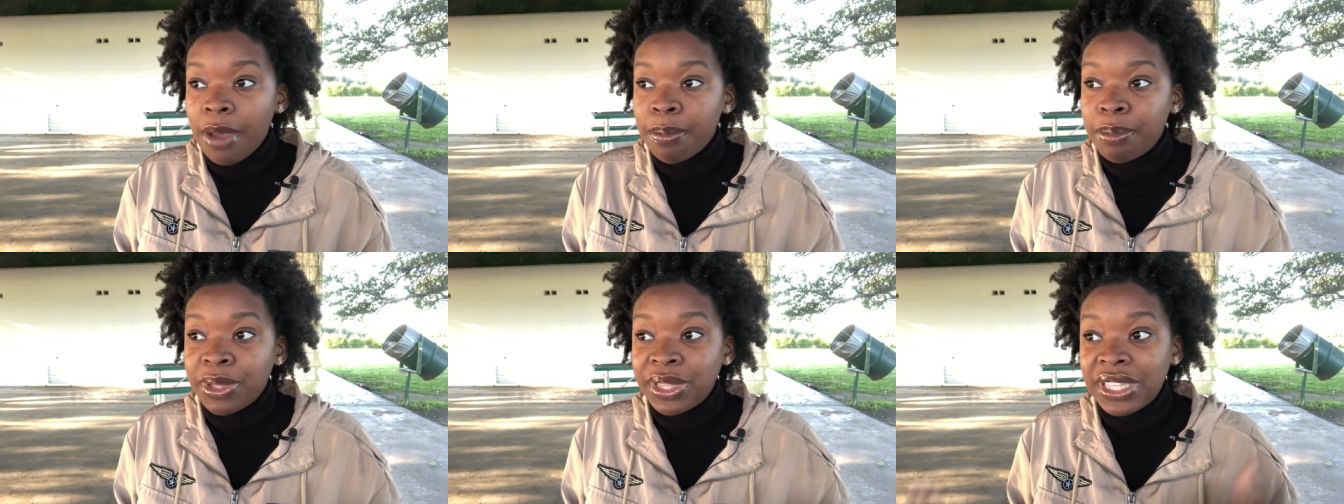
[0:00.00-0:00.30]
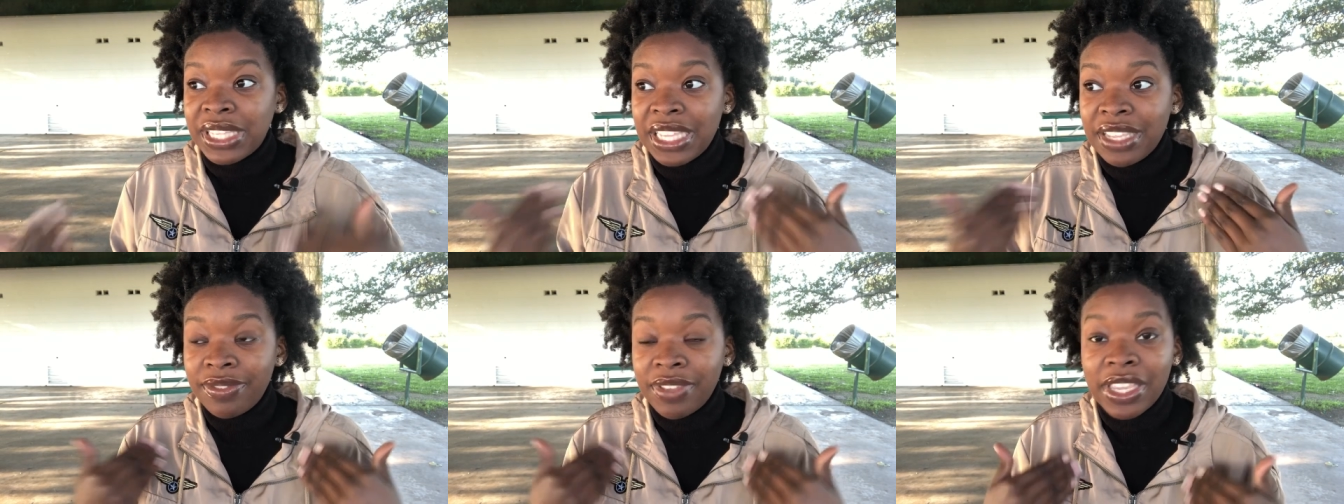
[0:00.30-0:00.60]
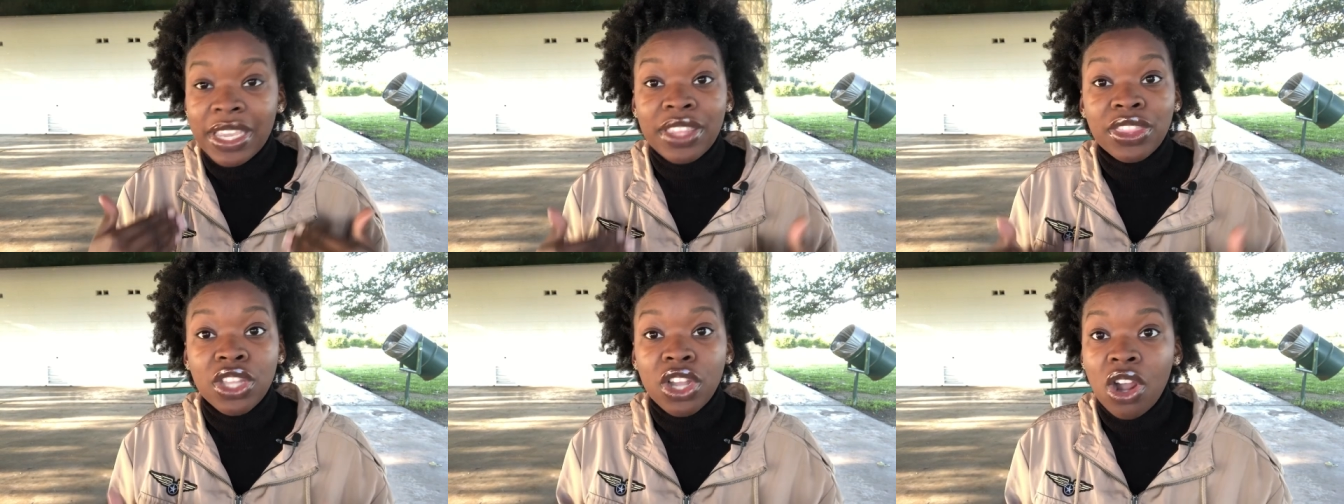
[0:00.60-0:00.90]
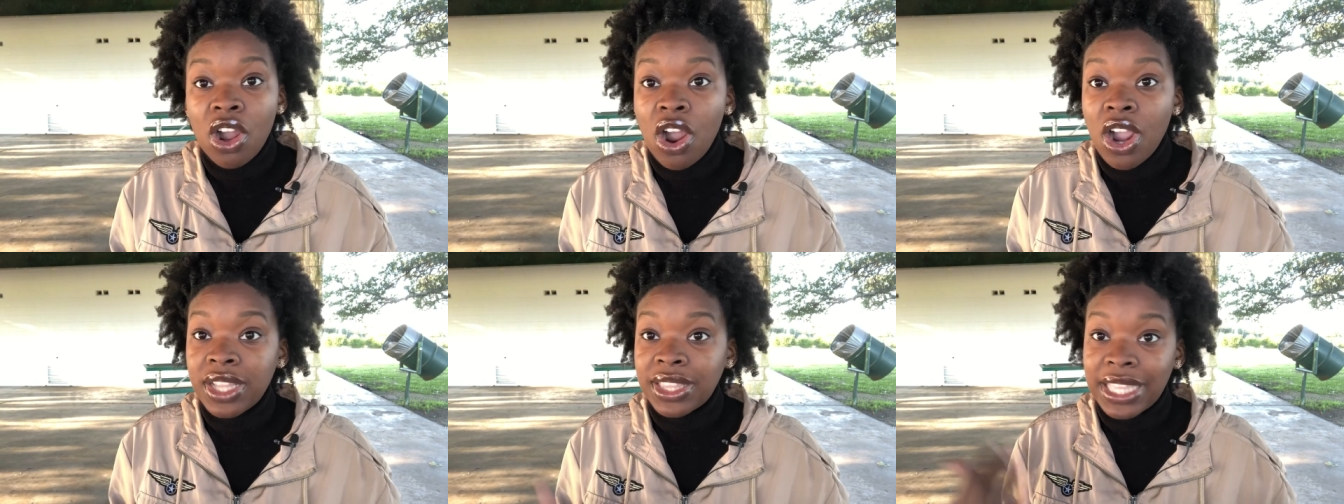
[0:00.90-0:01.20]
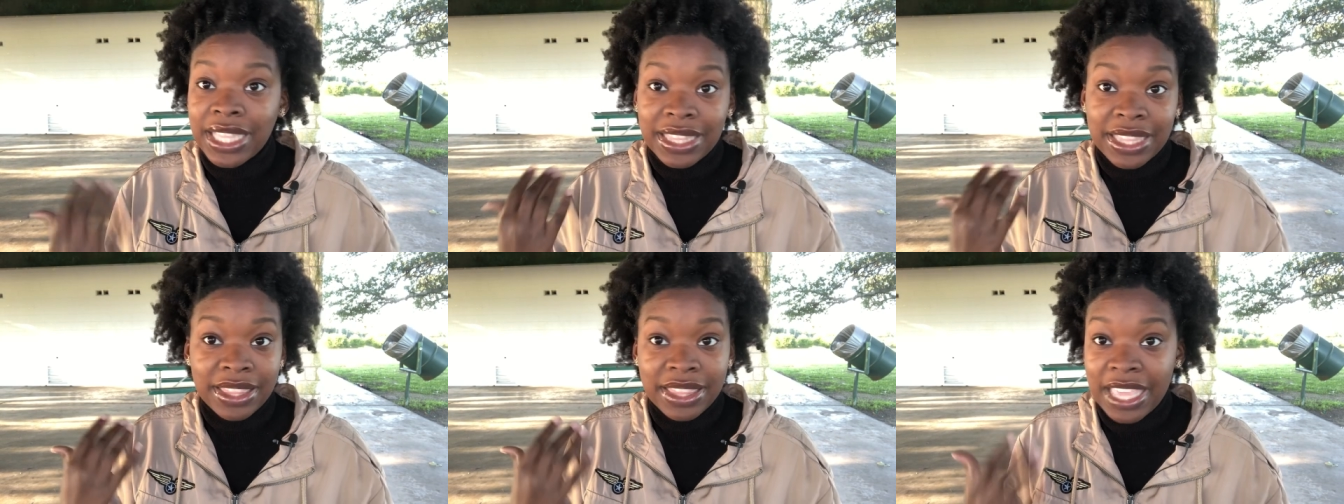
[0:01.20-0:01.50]
believing in their heart
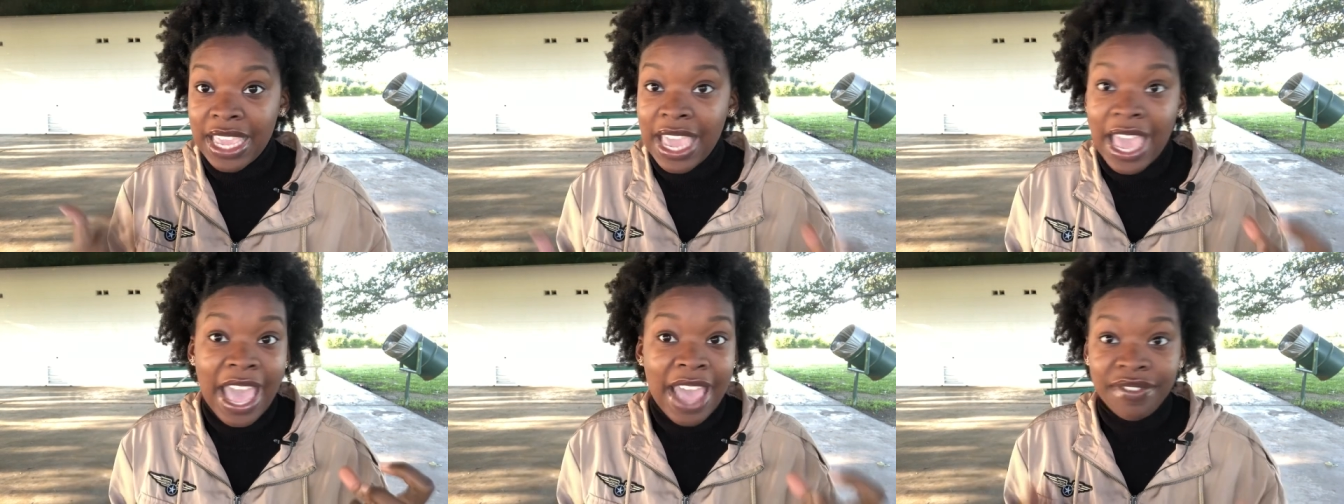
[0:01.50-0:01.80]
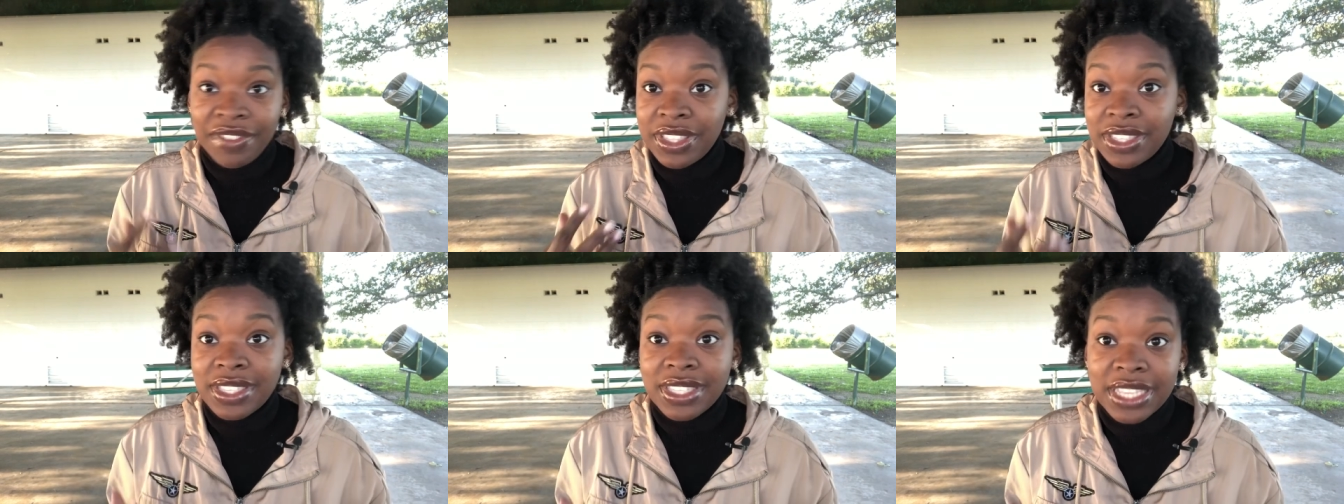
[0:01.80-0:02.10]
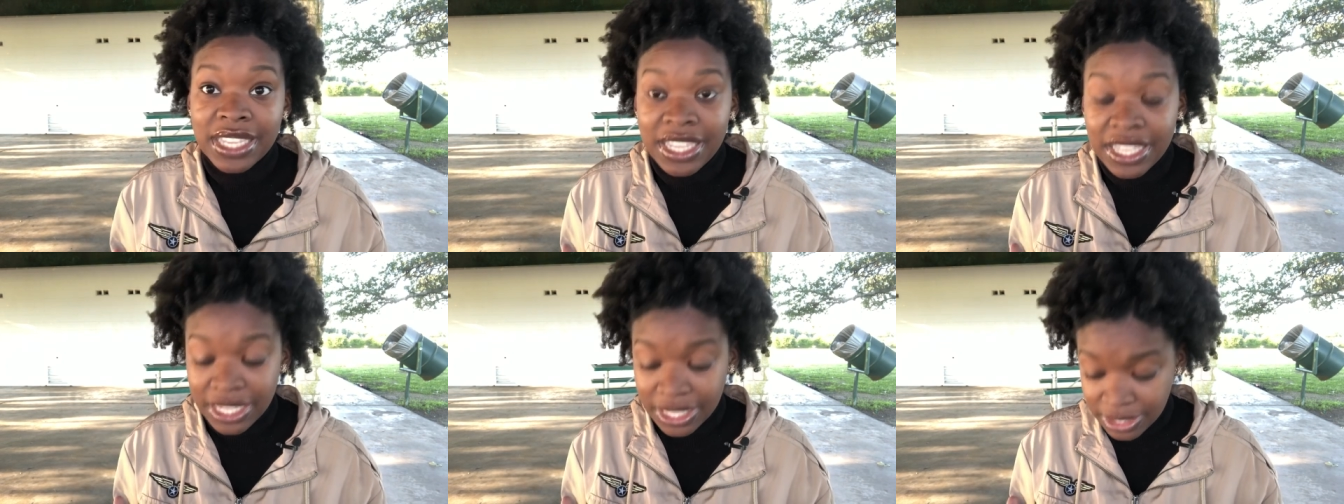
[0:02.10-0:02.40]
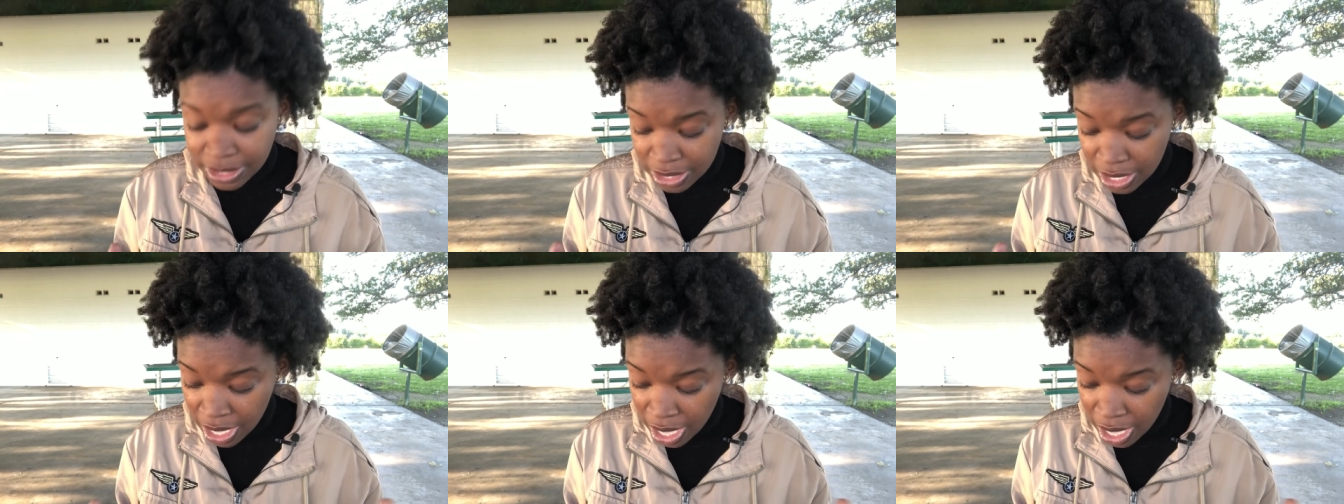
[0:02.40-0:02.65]
that they haven't sinned